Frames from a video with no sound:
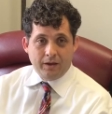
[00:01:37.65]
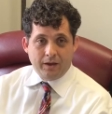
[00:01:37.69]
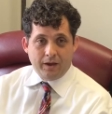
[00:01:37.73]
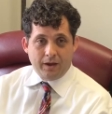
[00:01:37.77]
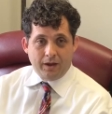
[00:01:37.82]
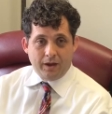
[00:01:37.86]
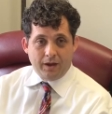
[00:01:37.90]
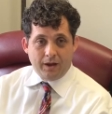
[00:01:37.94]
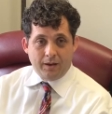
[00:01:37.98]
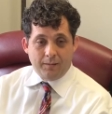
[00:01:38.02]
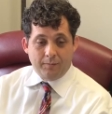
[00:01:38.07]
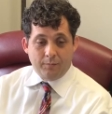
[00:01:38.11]

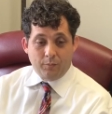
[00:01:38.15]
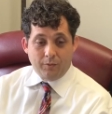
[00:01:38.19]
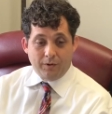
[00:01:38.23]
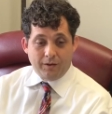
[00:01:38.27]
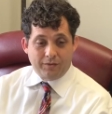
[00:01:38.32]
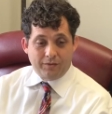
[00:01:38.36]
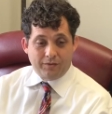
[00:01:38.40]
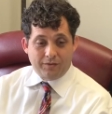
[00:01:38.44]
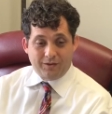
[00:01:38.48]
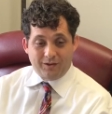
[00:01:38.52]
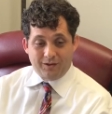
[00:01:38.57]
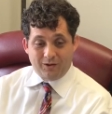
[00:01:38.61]
um,
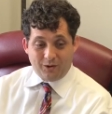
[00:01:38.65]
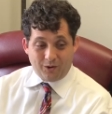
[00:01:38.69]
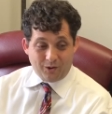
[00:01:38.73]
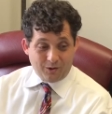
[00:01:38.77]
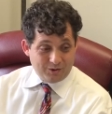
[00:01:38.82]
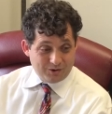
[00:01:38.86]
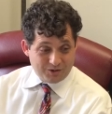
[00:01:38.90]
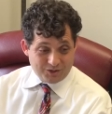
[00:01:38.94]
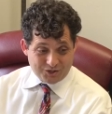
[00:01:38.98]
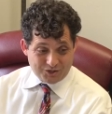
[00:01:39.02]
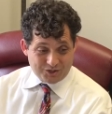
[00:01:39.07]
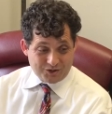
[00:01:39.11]
with a
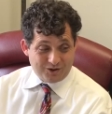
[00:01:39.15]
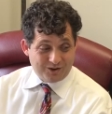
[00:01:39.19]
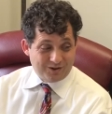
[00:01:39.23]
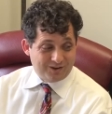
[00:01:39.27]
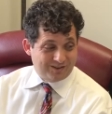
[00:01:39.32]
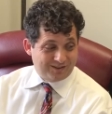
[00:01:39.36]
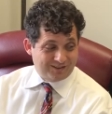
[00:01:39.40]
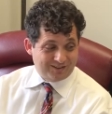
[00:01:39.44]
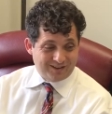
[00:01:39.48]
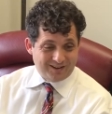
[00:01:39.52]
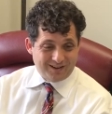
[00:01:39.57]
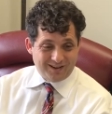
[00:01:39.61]
large
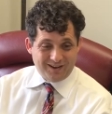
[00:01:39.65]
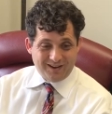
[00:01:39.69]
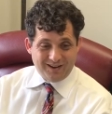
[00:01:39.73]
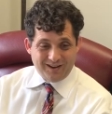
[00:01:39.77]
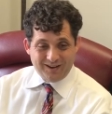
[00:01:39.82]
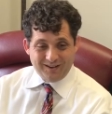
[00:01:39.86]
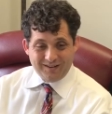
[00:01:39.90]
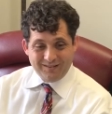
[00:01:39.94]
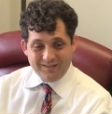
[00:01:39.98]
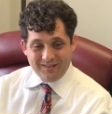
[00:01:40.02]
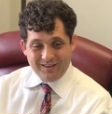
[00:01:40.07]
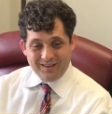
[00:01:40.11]
chunks
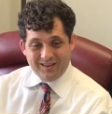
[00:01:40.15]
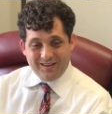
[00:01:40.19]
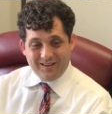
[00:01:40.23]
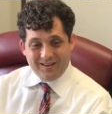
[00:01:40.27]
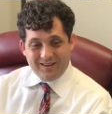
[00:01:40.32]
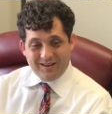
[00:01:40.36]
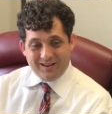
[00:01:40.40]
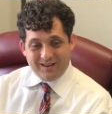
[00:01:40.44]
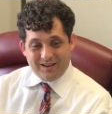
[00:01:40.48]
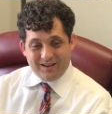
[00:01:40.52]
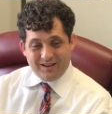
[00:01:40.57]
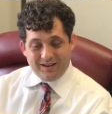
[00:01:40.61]
uh,
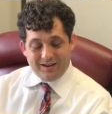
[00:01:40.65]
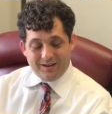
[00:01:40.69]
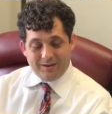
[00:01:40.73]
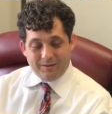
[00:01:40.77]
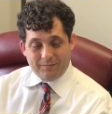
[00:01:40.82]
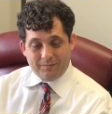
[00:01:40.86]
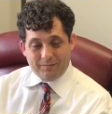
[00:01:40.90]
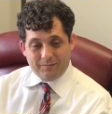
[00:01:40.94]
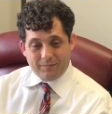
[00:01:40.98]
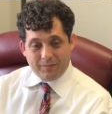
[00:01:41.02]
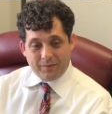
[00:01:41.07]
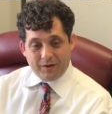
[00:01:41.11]

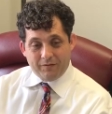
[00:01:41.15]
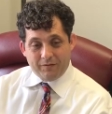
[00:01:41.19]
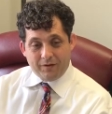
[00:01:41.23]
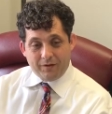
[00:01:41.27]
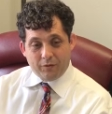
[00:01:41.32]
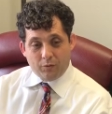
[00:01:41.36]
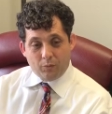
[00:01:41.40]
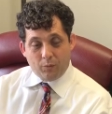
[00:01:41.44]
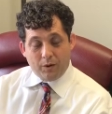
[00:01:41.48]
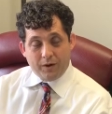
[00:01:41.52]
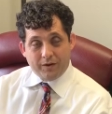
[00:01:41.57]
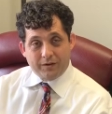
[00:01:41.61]
um, of
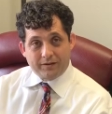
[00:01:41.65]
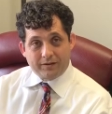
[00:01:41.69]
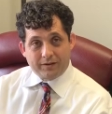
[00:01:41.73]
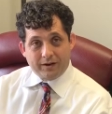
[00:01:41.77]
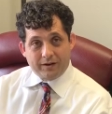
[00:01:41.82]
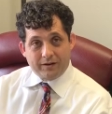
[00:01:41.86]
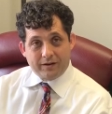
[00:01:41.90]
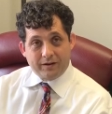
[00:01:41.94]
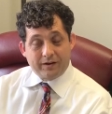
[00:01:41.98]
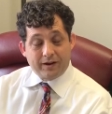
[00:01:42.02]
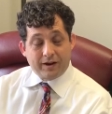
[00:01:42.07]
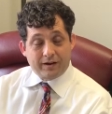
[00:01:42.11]
other ones
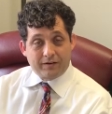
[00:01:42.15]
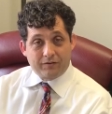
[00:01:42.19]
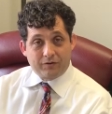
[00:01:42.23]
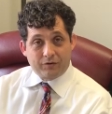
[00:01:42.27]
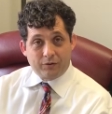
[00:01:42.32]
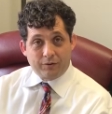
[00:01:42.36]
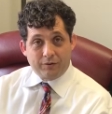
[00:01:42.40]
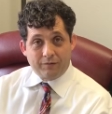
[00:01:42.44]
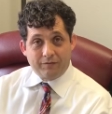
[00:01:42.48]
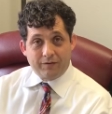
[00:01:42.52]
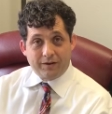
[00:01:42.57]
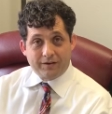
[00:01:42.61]
that detectives
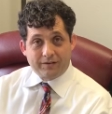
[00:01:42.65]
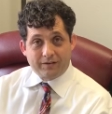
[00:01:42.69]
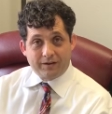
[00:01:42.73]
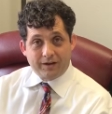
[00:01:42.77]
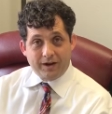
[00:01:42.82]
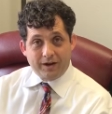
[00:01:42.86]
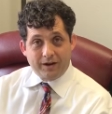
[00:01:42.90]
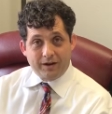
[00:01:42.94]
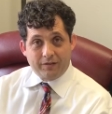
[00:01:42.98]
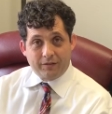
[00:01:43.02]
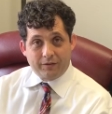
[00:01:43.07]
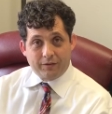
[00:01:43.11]
are
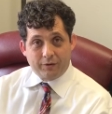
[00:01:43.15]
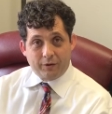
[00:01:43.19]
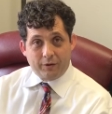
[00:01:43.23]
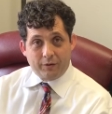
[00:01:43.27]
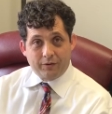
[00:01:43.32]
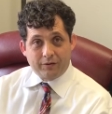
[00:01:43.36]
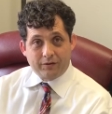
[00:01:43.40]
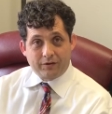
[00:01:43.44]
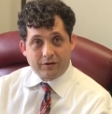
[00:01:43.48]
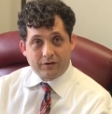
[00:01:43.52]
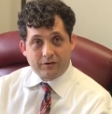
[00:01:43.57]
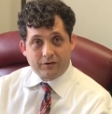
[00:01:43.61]
investigating that they're
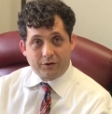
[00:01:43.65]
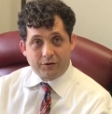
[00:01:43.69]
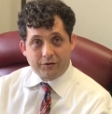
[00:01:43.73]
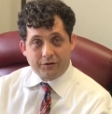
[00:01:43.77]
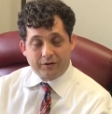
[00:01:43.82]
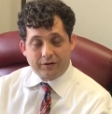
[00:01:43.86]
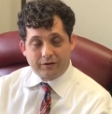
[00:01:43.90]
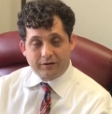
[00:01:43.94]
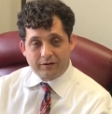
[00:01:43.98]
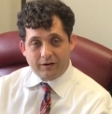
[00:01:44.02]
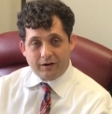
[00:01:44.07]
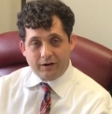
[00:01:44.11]
always
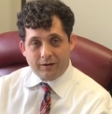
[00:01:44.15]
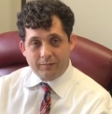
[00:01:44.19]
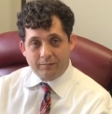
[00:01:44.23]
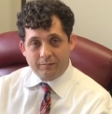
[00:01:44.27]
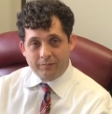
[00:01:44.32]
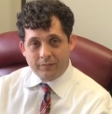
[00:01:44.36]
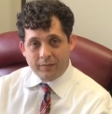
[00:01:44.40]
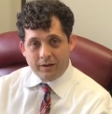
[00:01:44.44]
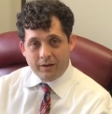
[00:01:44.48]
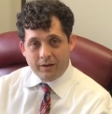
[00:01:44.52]
consulting us on.